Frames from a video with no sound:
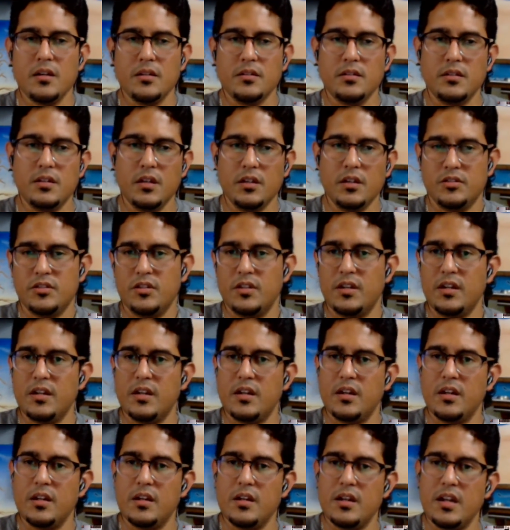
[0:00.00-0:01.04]
doesn't
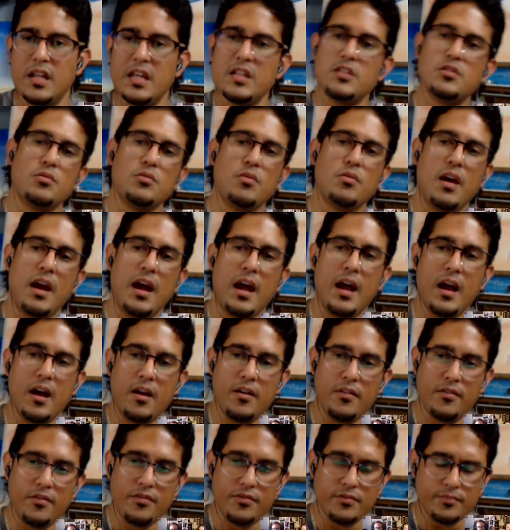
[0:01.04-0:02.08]
need to
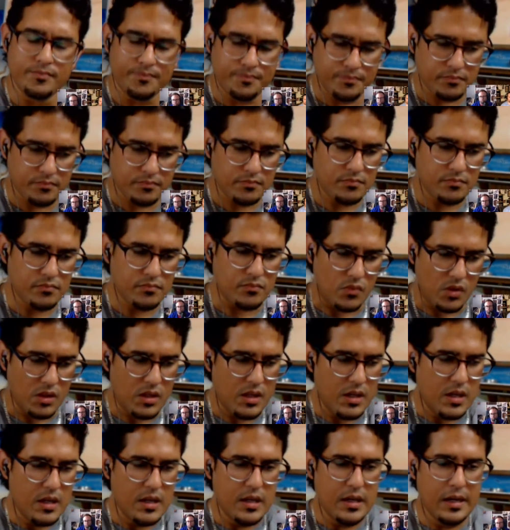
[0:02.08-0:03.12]
have
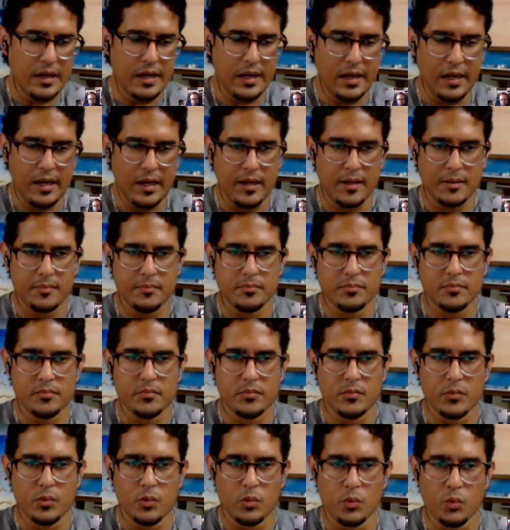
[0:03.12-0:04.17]
um,
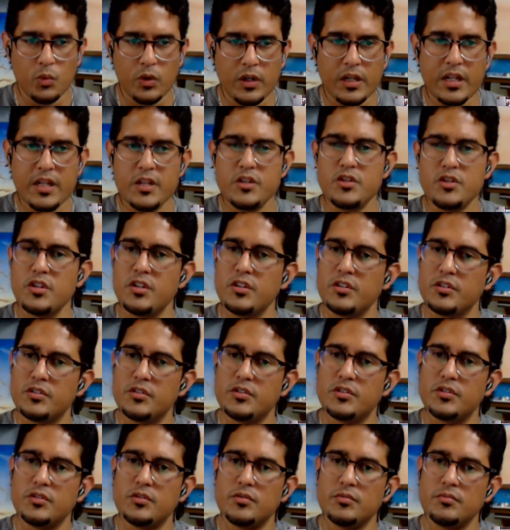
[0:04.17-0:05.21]

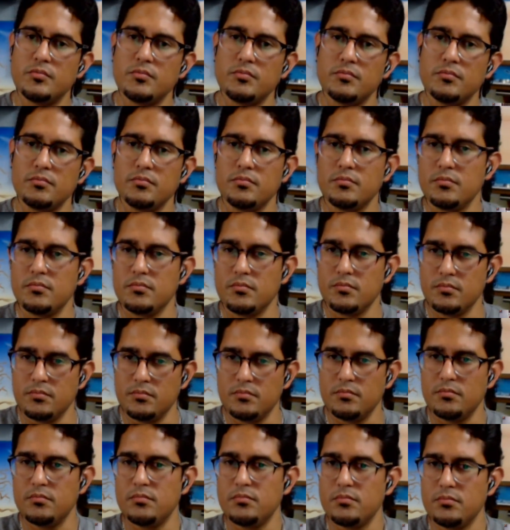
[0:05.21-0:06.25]
religious
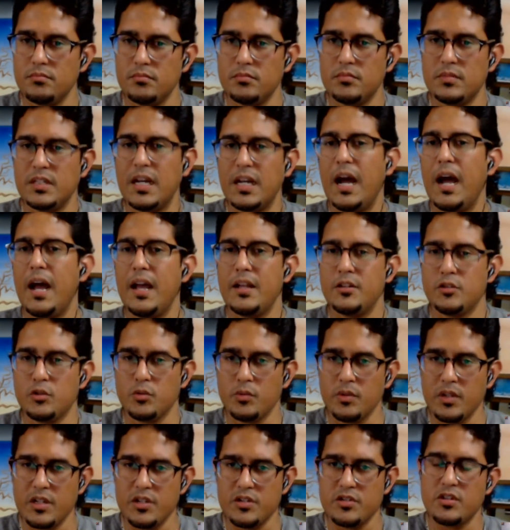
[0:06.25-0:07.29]
ties or
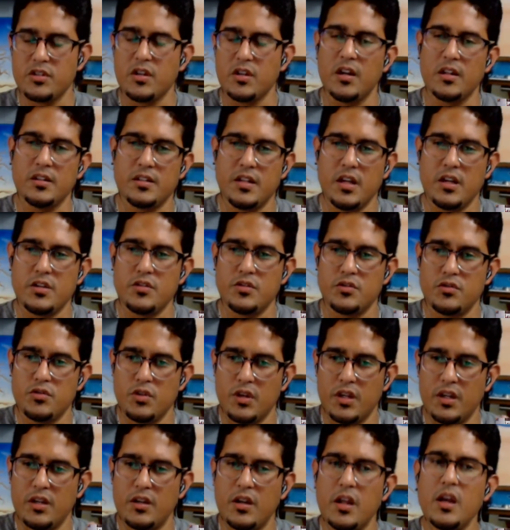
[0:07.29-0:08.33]
religious connotations.
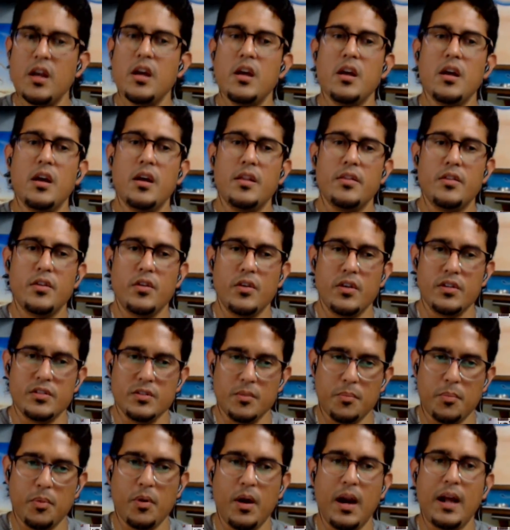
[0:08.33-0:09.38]
There is a
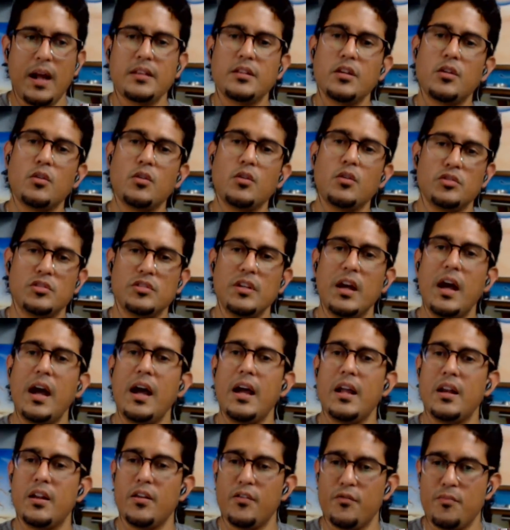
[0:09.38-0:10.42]
practical
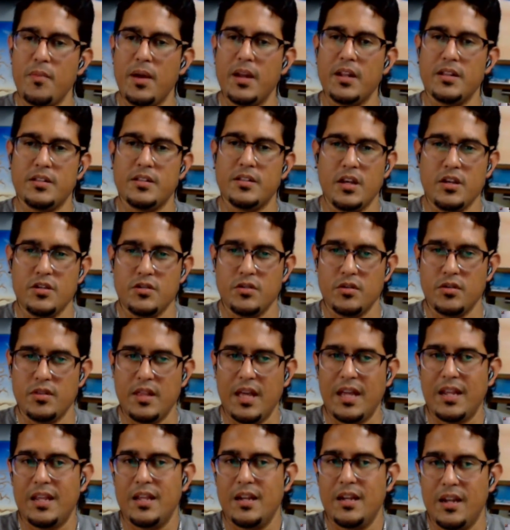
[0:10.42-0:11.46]
side of
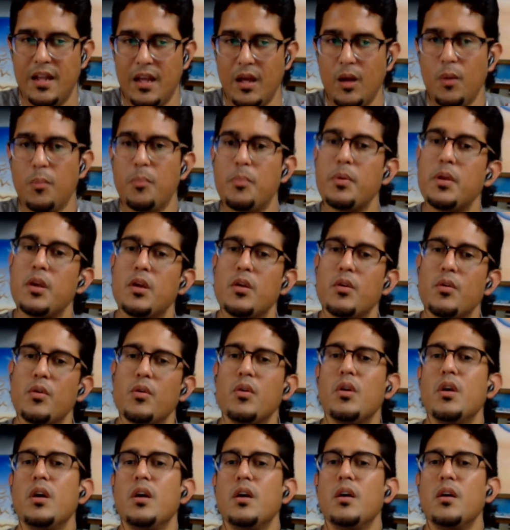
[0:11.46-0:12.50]
meditation that can help
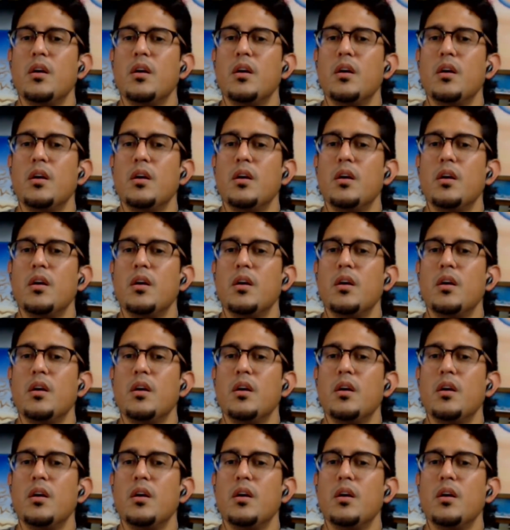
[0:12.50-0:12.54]
you